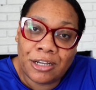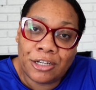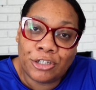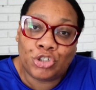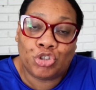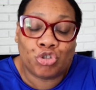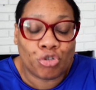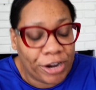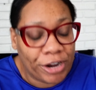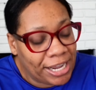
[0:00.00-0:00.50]

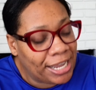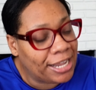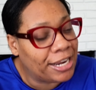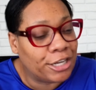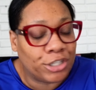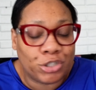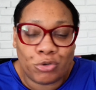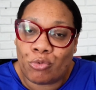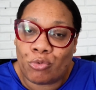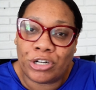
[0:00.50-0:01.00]
drinking
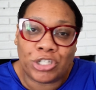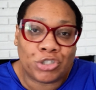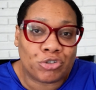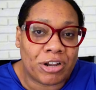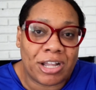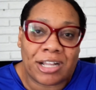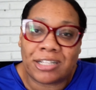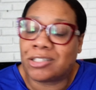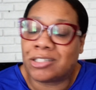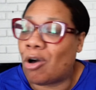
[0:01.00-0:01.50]
and doing
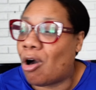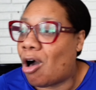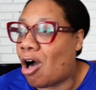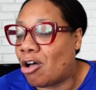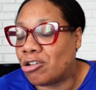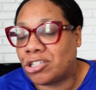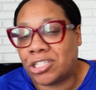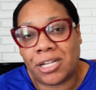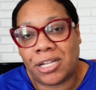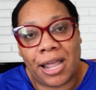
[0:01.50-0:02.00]
drugs gonna
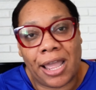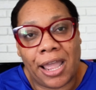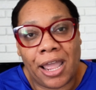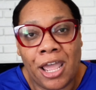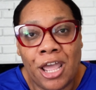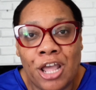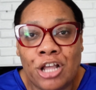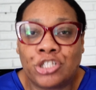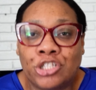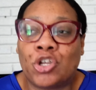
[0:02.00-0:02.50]
alter
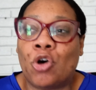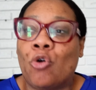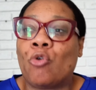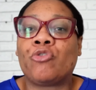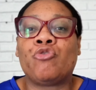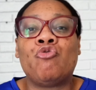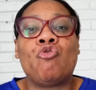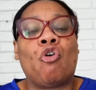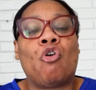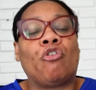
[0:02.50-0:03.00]
that.
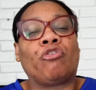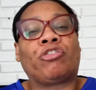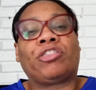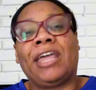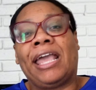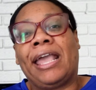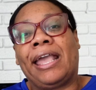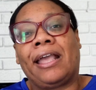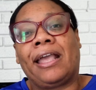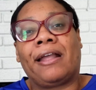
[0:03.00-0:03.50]
So you gonna
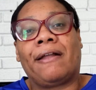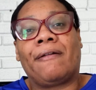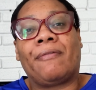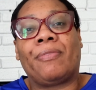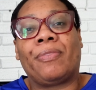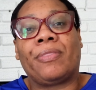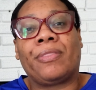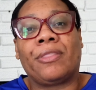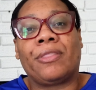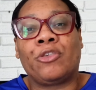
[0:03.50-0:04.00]
think,
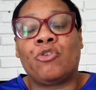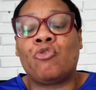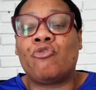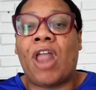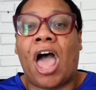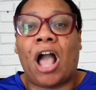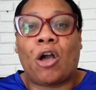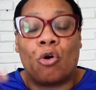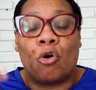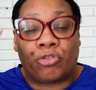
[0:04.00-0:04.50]
you're
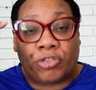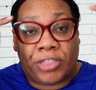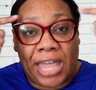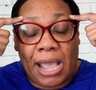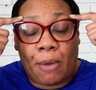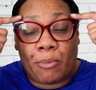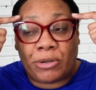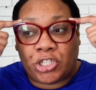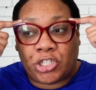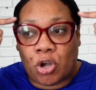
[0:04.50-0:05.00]
not gonna
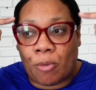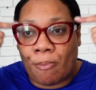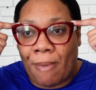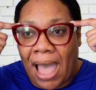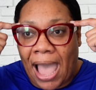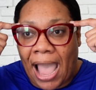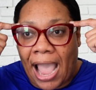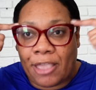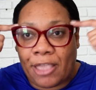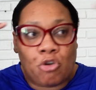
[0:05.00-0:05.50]
think with your
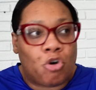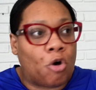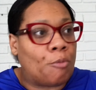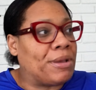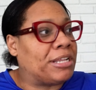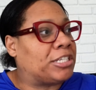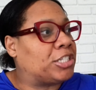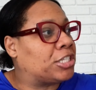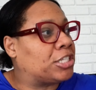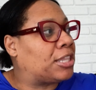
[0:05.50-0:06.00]
mind, you're gonna
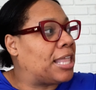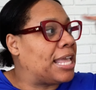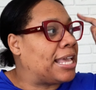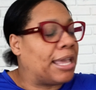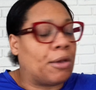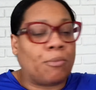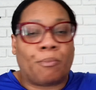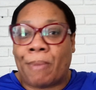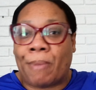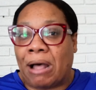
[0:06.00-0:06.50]
be just
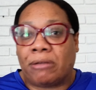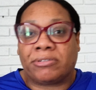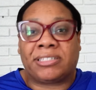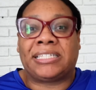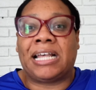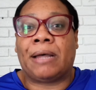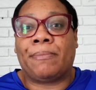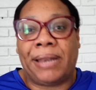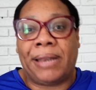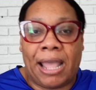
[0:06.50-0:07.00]
thinking about
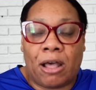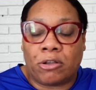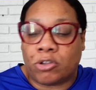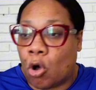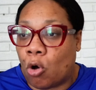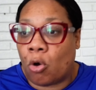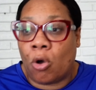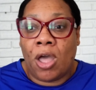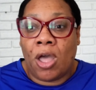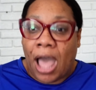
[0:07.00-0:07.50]
something else.
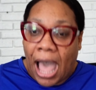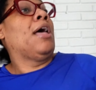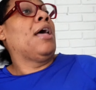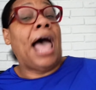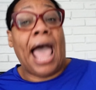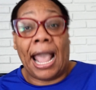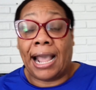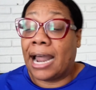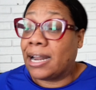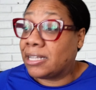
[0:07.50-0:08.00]
Oh,
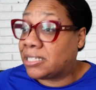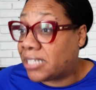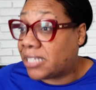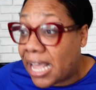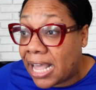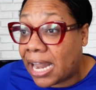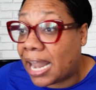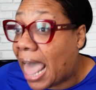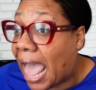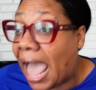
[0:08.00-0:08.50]
I gotta
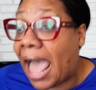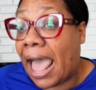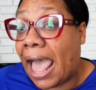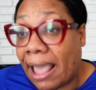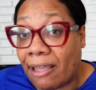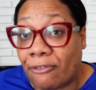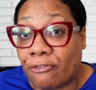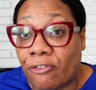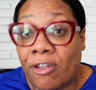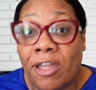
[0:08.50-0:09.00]
stay
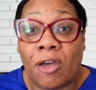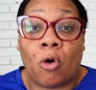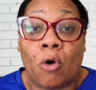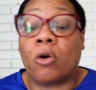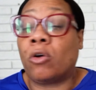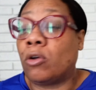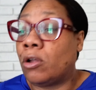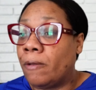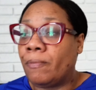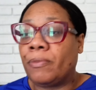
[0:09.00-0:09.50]
alive.
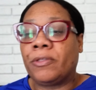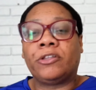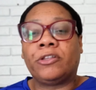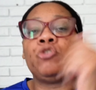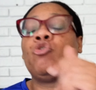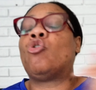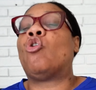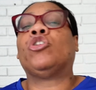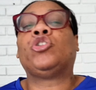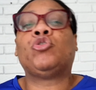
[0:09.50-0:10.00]
Oh,
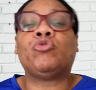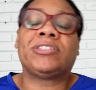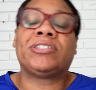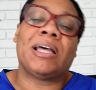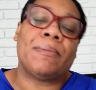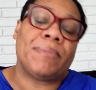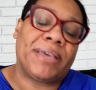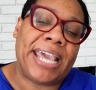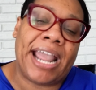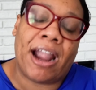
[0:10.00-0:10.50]
you gonna do
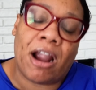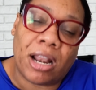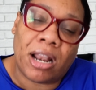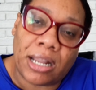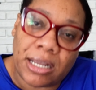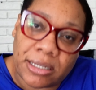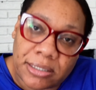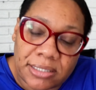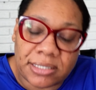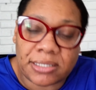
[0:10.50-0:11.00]
something
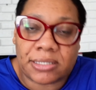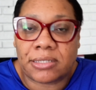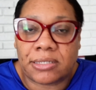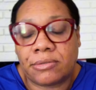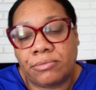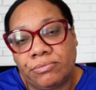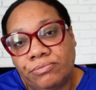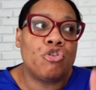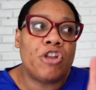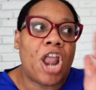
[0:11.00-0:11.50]

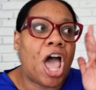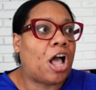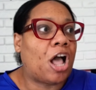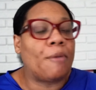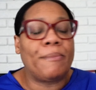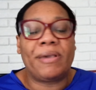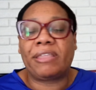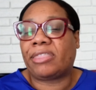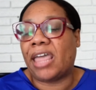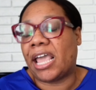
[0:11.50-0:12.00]
careless. You're not
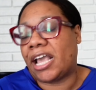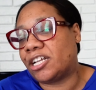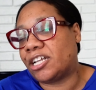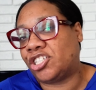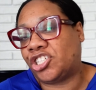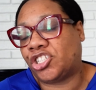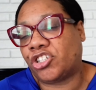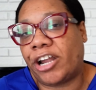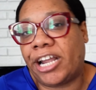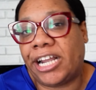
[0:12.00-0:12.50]
gonna be thinking
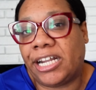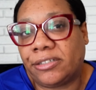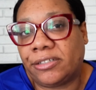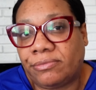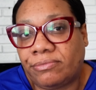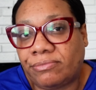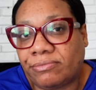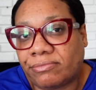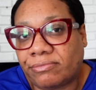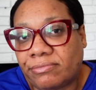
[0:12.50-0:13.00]
straight.
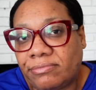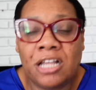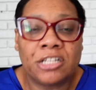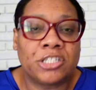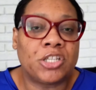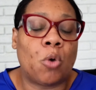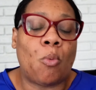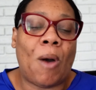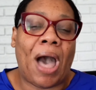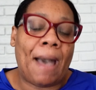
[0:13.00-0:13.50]

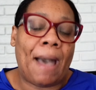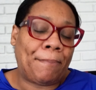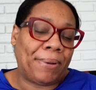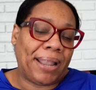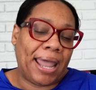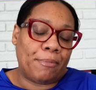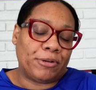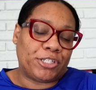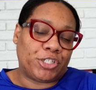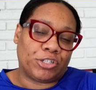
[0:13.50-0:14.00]
So why
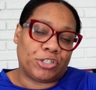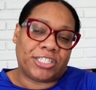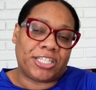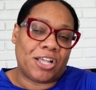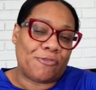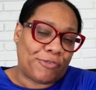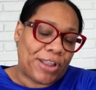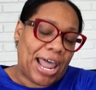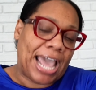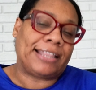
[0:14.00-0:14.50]
play with your
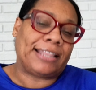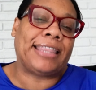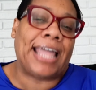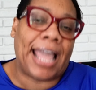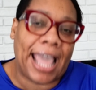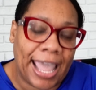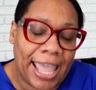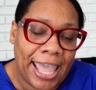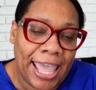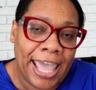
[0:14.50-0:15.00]
stuff like
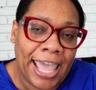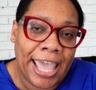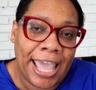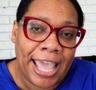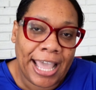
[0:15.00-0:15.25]
that?